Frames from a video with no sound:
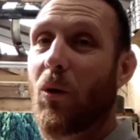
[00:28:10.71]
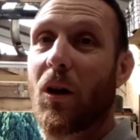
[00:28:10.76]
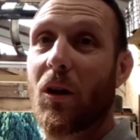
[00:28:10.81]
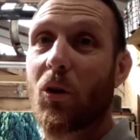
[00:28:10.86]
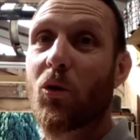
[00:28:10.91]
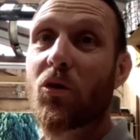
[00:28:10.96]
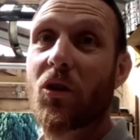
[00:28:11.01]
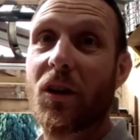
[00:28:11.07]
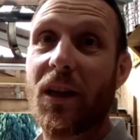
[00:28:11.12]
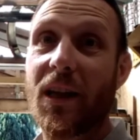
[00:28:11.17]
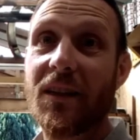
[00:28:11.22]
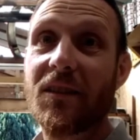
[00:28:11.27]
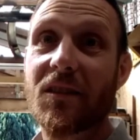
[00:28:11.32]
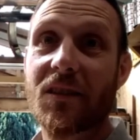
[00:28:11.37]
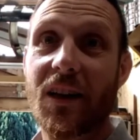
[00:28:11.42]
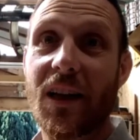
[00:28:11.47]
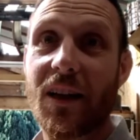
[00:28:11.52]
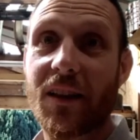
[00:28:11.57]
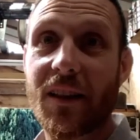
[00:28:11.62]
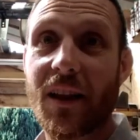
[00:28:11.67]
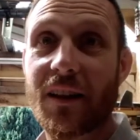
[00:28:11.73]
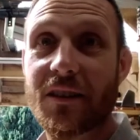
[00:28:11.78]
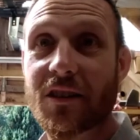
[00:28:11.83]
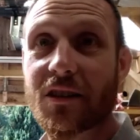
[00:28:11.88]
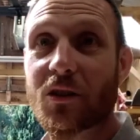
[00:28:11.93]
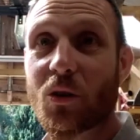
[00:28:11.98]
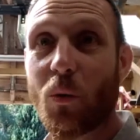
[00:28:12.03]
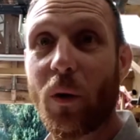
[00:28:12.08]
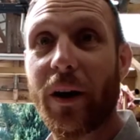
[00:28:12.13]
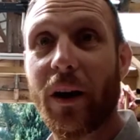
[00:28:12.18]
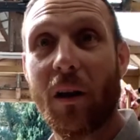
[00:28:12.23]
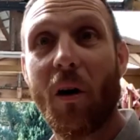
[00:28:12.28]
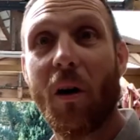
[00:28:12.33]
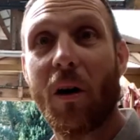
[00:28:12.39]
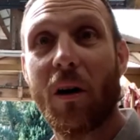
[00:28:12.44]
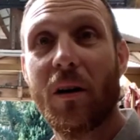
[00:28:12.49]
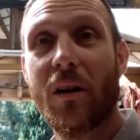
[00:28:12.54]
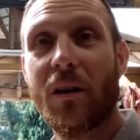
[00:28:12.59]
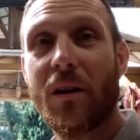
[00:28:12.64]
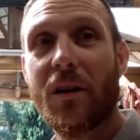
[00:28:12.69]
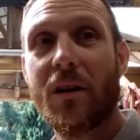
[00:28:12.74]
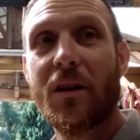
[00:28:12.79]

looked on the internet. That's quite a lot.